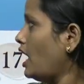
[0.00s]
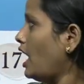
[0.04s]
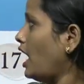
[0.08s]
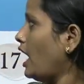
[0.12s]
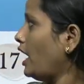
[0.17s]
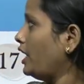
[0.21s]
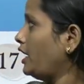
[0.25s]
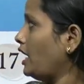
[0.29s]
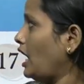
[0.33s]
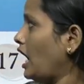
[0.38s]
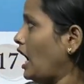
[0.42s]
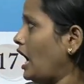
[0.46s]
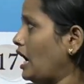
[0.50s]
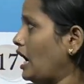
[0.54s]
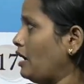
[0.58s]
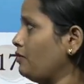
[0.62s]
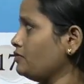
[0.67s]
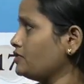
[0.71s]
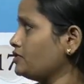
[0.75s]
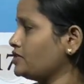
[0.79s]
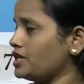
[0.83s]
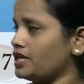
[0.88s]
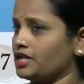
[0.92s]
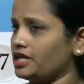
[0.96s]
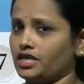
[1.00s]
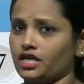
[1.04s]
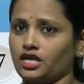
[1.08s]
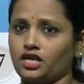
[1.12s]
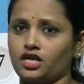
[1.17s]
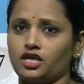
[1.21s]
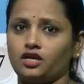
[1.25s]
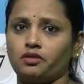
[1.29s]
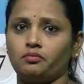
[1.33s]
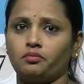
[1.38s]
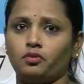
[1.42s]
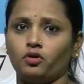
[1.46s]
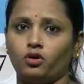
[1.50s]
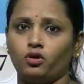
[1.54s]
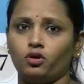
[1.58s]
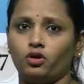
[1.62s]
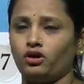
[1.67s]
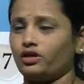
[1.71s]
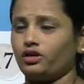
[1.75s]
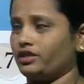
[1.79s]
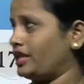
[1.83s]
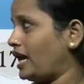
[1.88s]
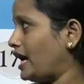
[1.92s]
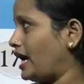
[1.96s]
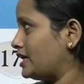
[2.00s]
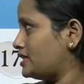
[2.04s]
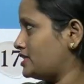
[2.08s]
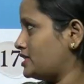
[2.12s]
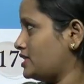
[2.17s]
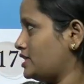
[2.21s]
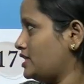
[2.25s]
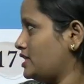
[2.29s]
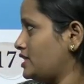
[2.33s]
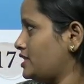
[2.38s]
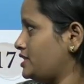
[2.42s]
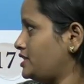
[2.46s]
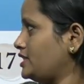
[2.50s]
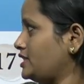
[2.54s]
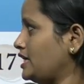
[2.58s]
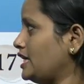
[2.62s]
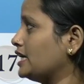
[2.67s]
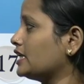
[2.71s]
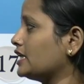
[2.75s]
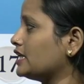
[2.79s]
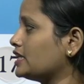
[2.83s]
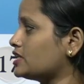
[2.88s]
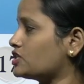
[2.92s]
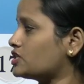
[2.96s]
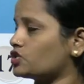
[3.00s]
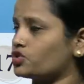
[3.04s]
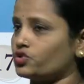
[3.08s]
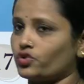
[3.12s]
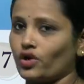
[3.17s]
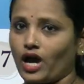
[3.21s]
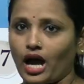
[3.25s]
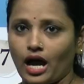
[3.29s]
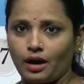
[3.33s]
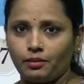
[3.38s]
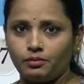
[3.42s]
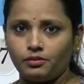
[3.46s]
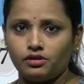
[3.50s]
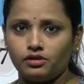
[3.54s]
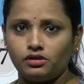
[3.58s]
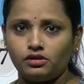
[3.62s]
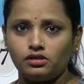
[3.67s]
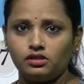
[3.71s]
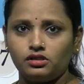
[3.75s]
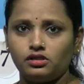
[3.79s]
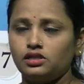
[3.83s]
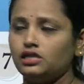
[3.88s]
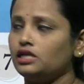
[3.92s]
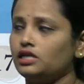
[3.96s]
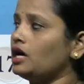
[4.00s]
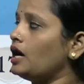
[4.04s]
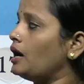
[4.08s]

and I am taking a book that is English Grammar